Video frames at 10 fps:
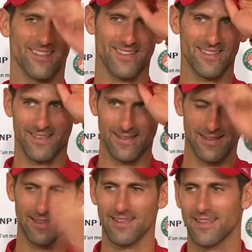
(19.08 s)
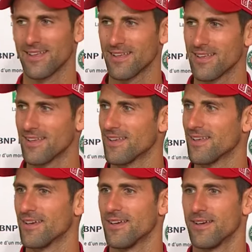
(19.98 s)

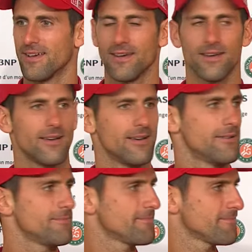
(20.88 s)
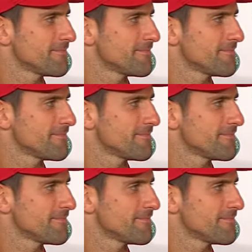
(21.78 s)
[no speech]